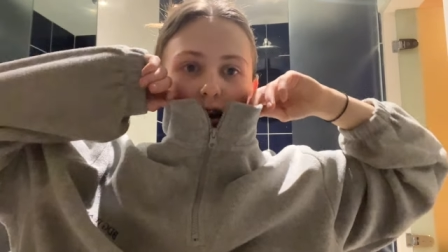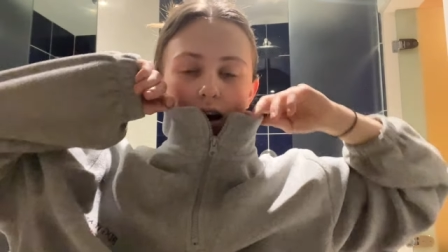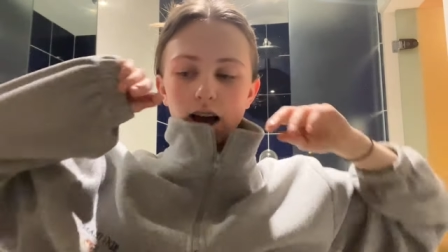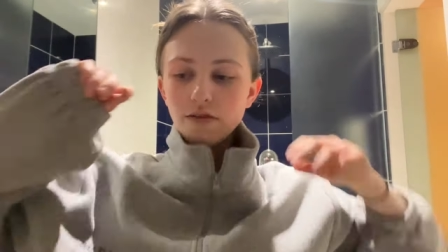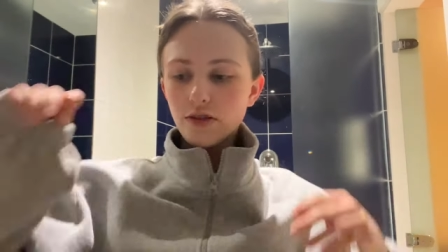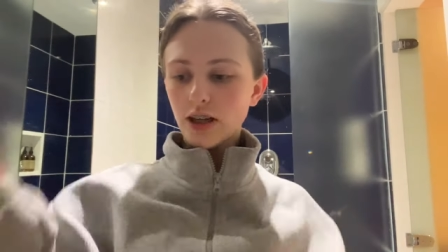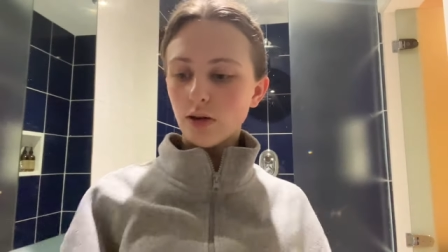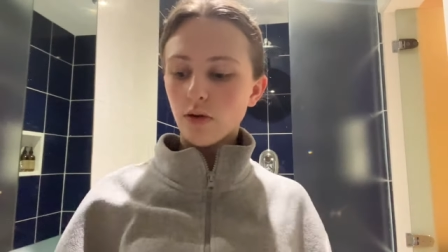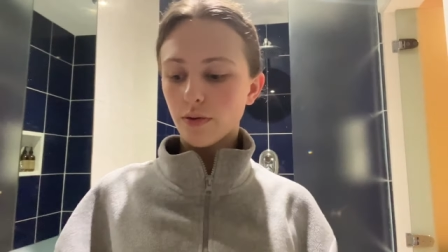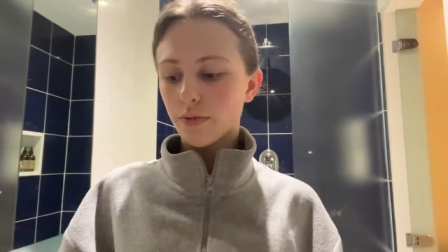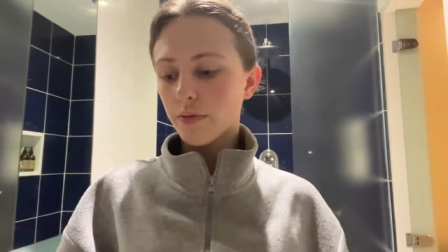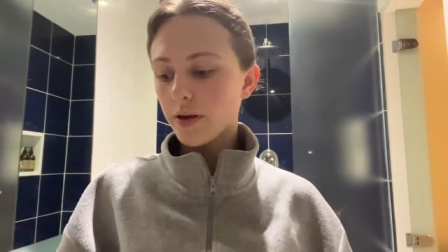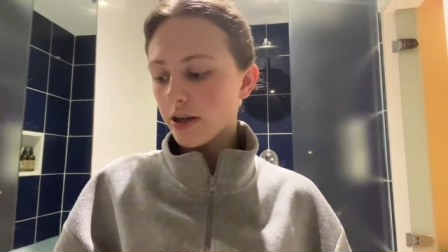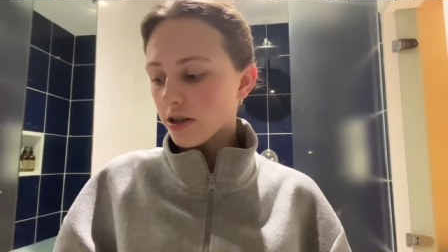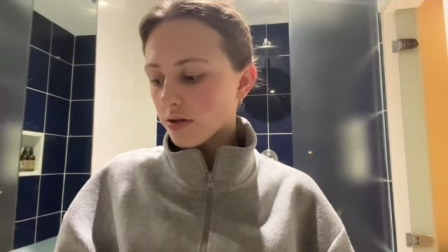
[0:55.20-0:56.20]
I'm feeling quite
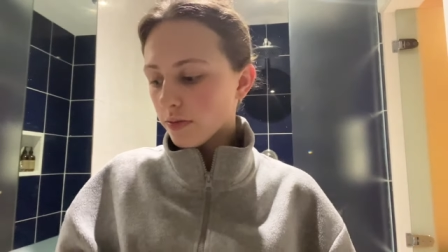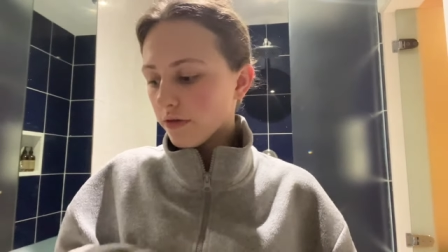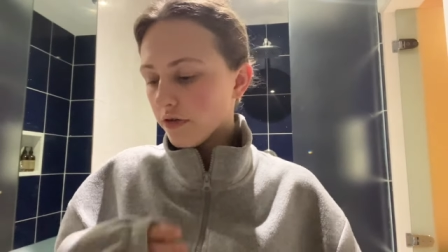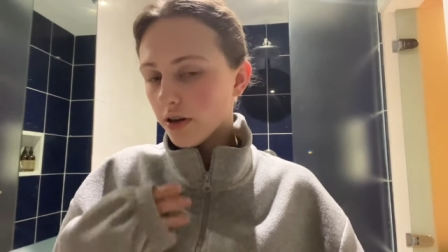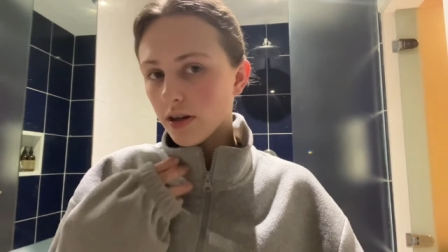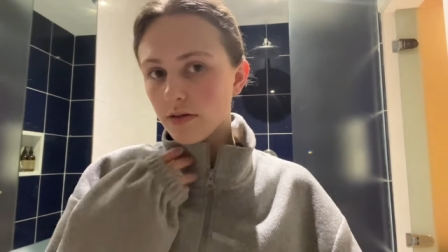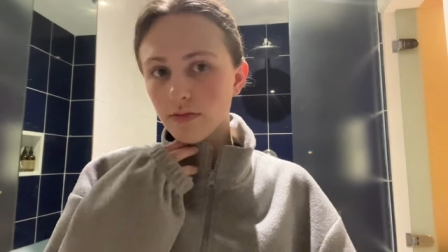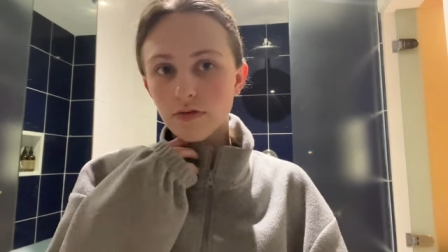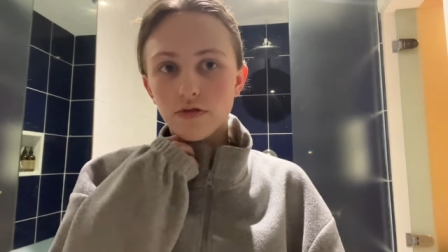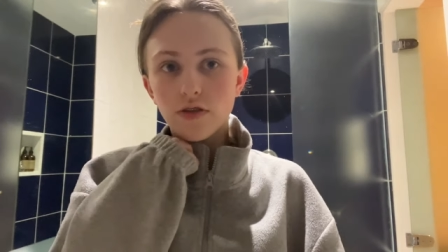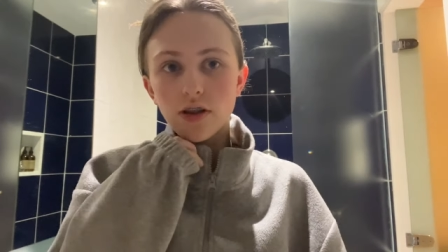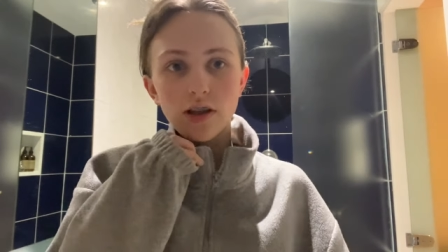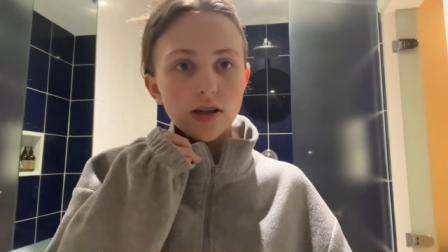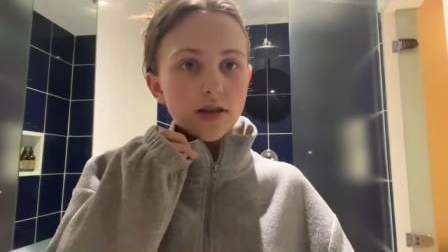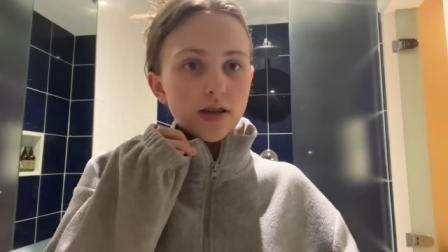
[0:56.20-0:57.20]
prepared to be fair for
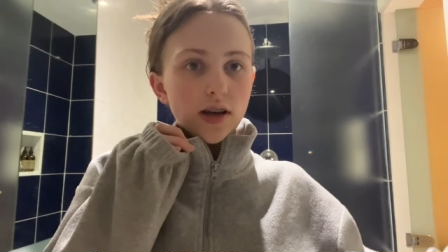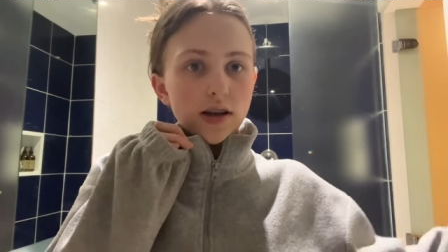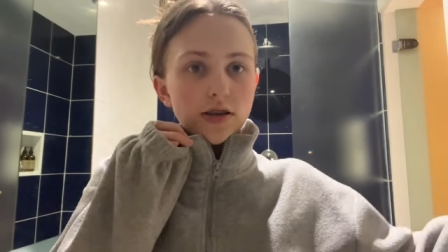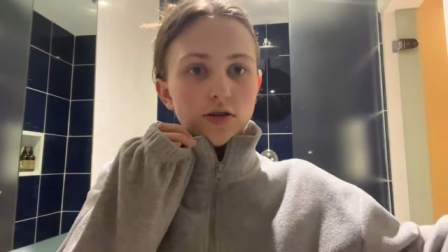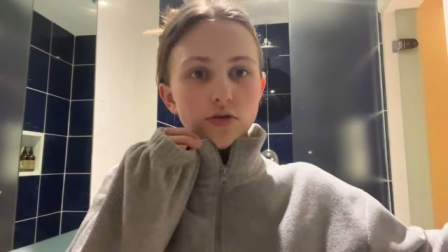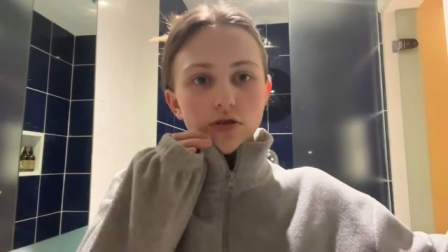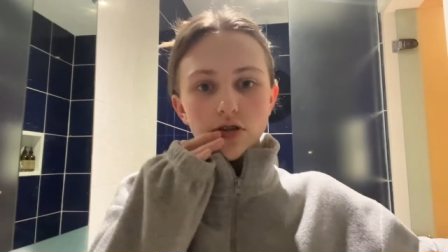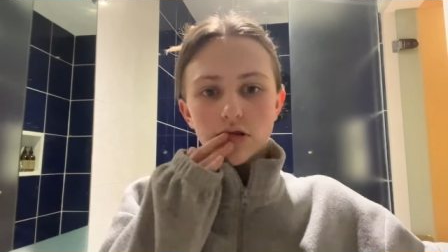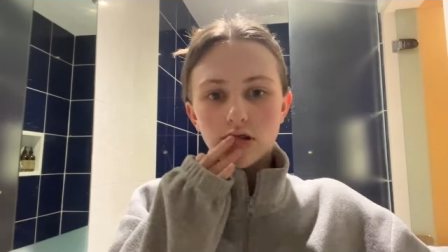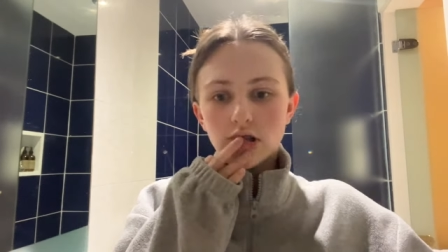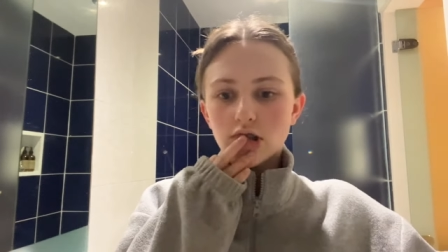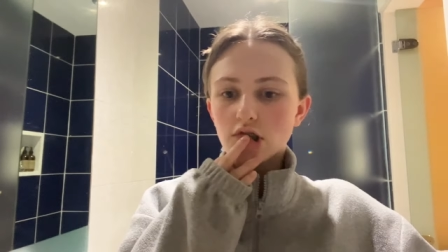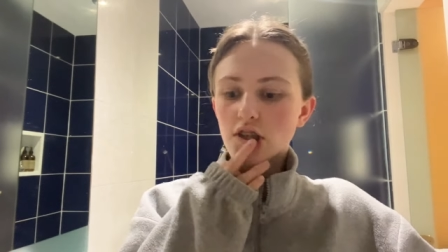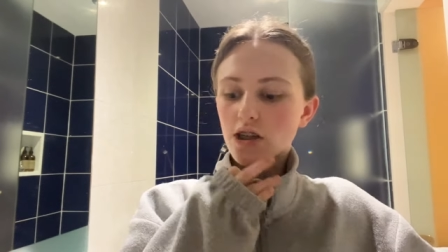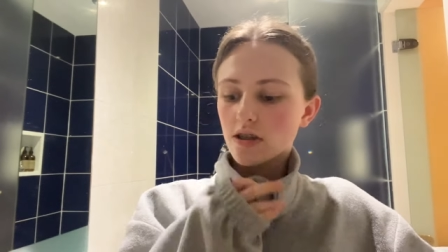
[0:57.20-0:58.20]
this test, not to
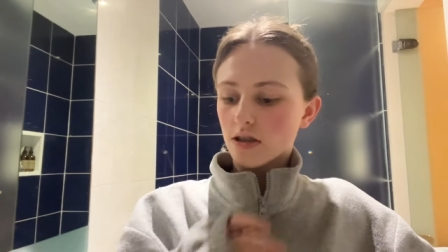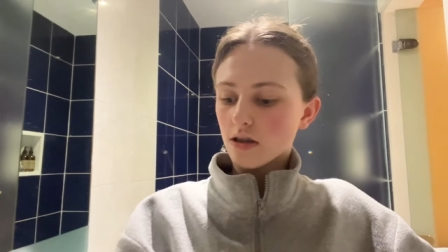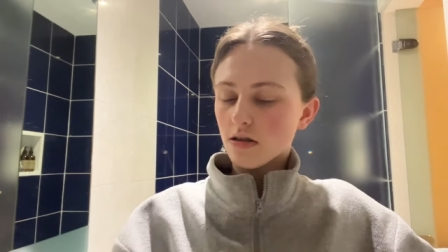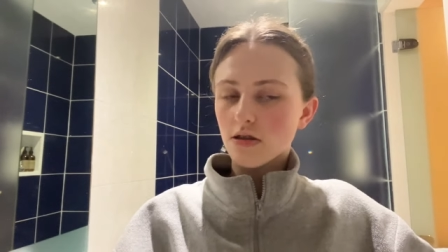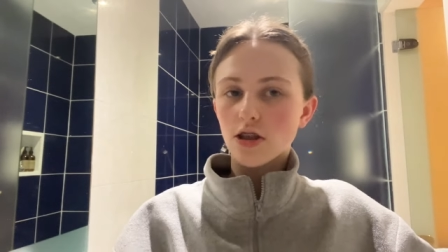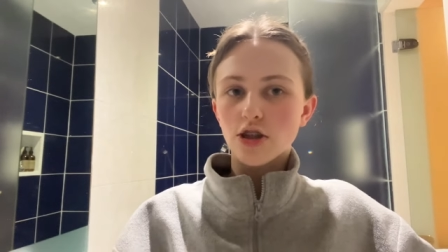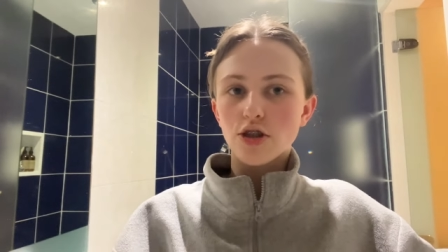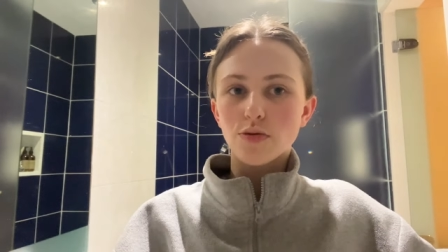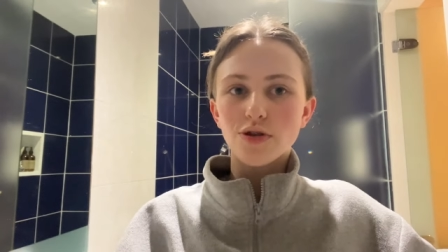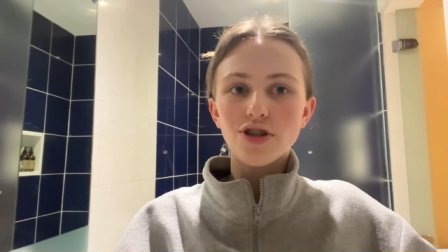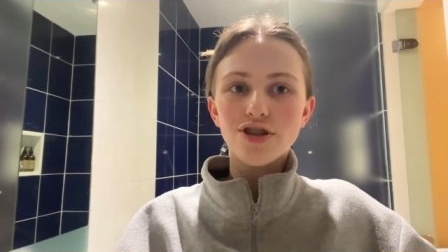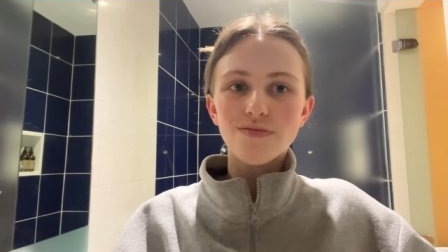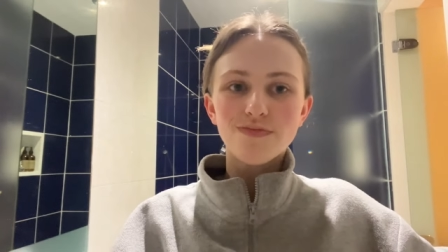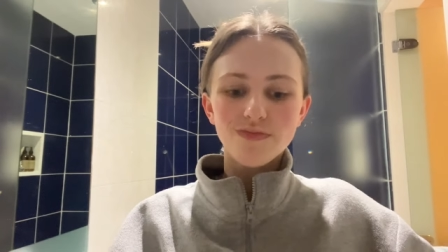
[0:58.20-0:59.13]
jinx it, touch wood.